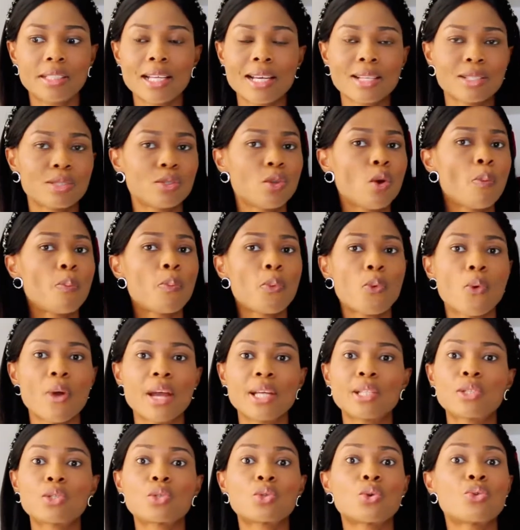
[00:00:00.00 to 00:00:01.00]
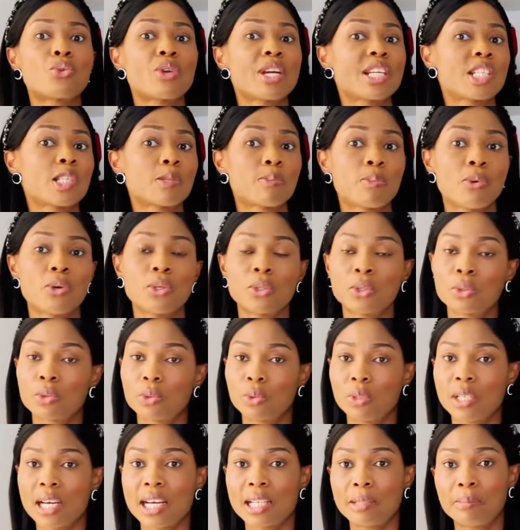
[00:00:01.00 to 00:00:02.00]
there's no point to respond
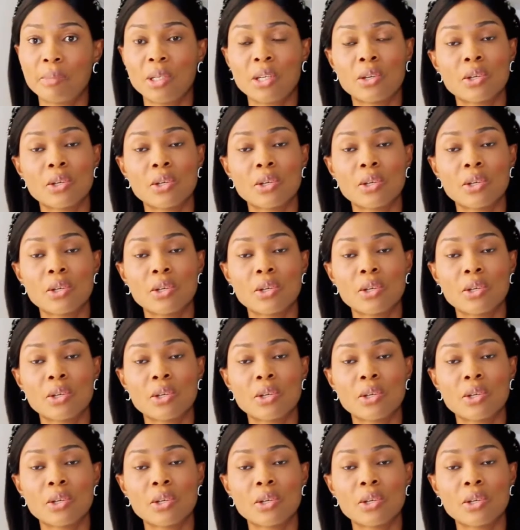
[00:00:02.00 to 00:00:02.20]
to that,